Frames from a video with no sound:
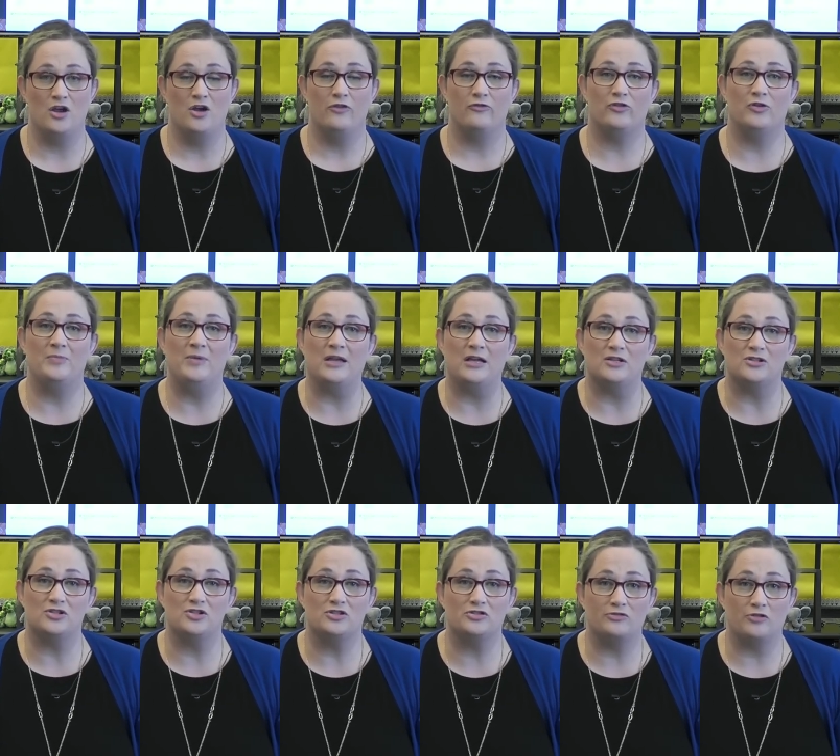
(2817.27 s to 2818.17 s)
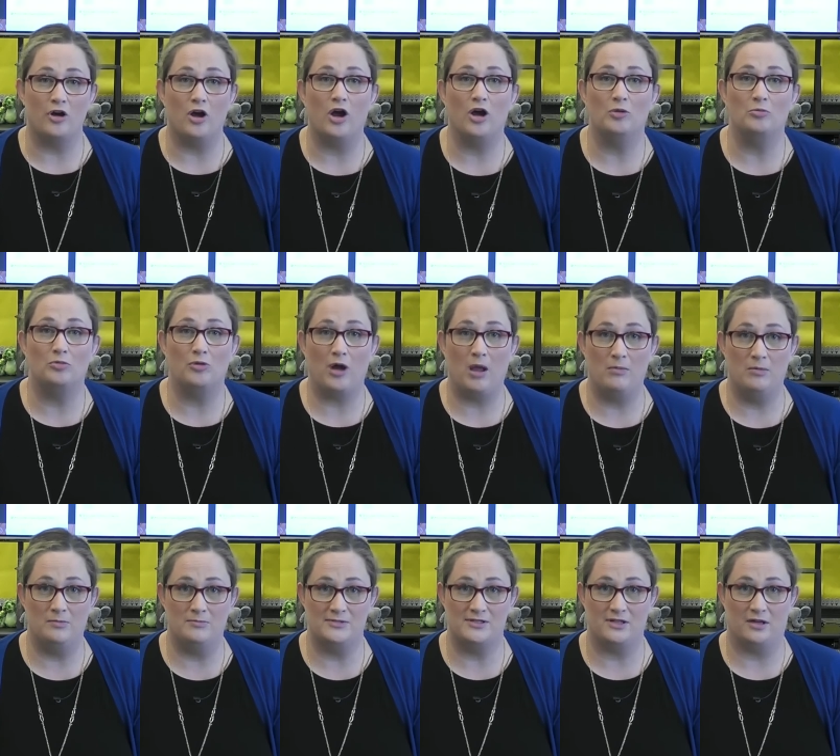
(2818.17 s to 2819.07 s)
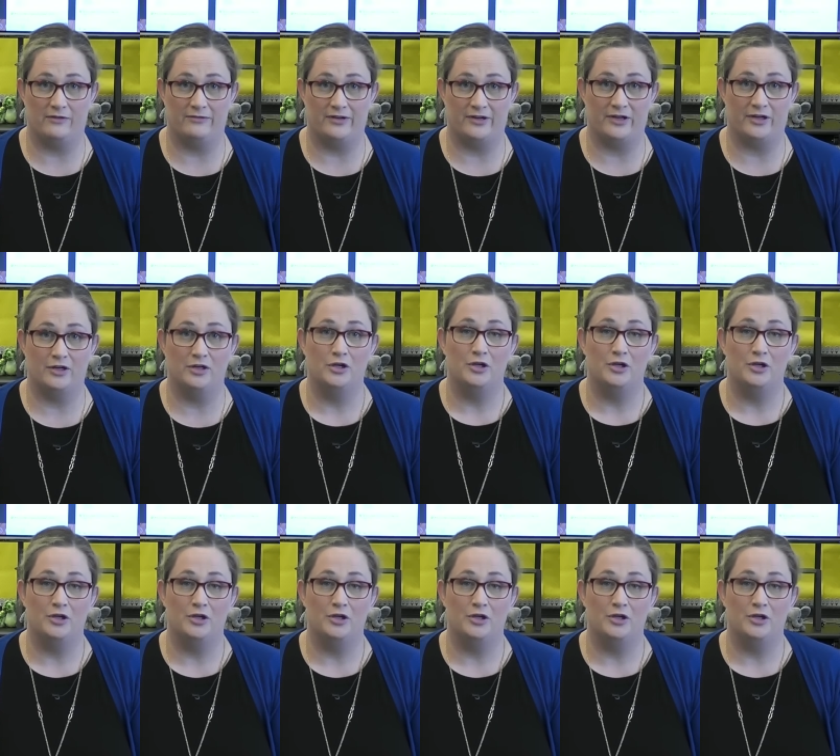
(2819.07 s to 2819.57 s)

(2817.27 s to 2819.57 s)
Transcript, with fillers: for being a strong problem solver.